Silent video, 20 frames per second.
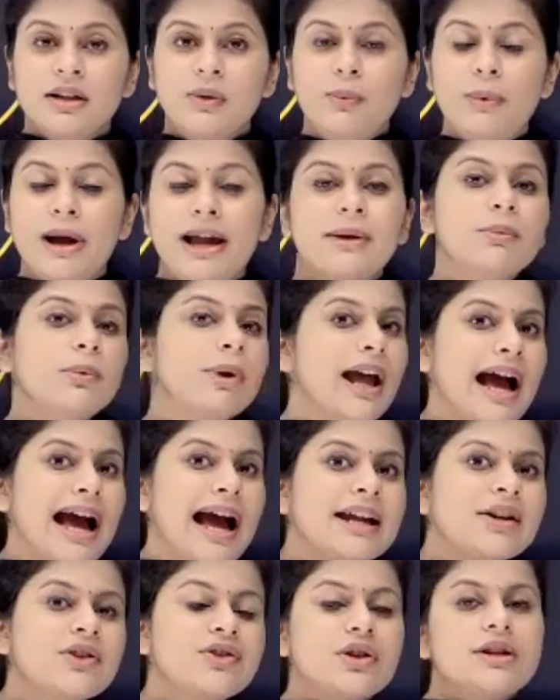Why would
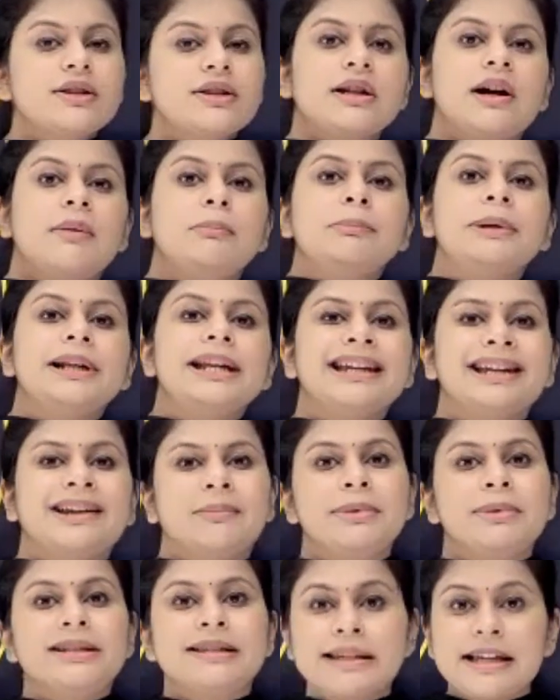I trust company
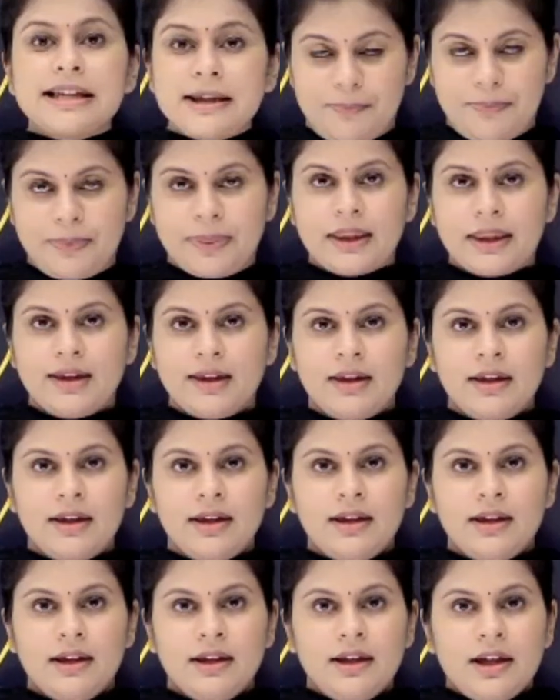ABC?
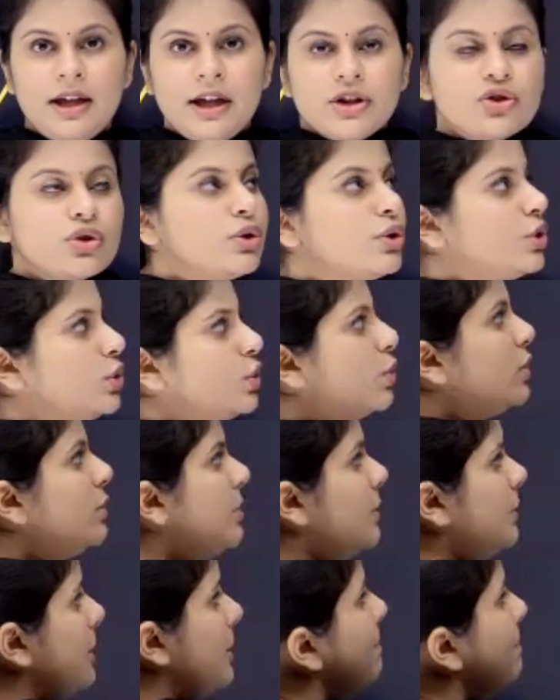So to